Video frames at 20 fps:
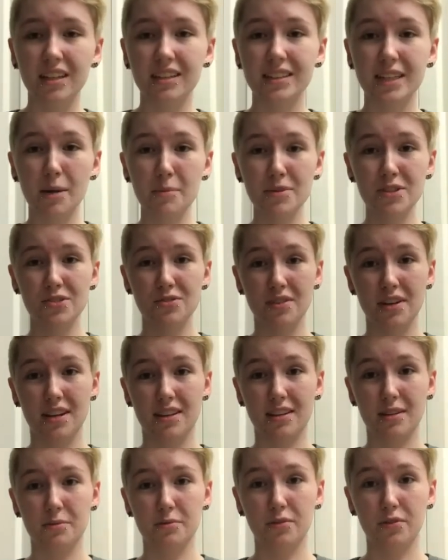
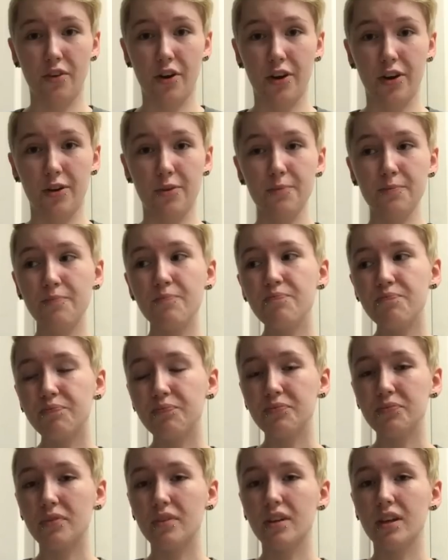demonstrating them for you.
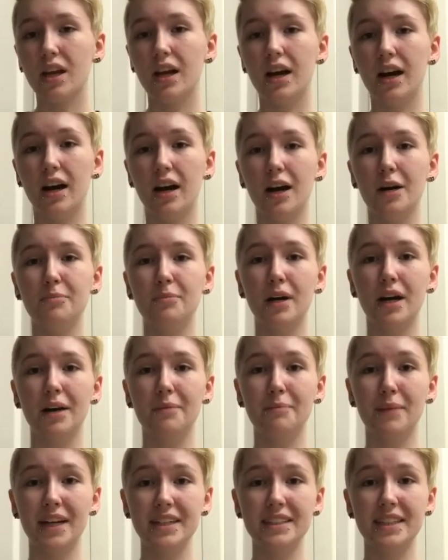
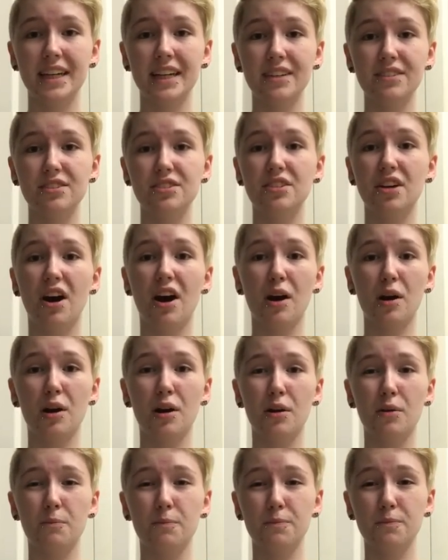But my tics
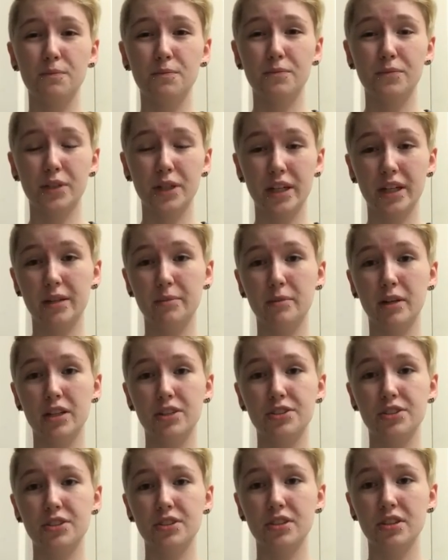are pretty
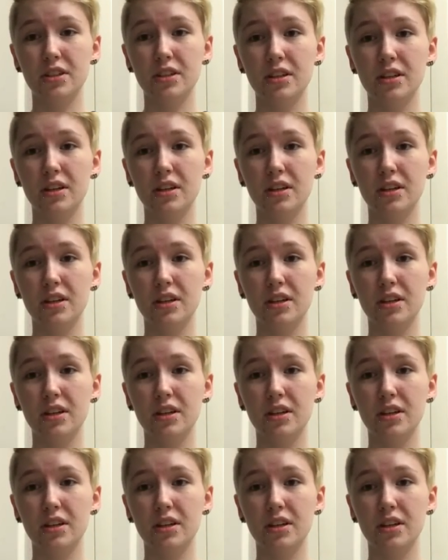much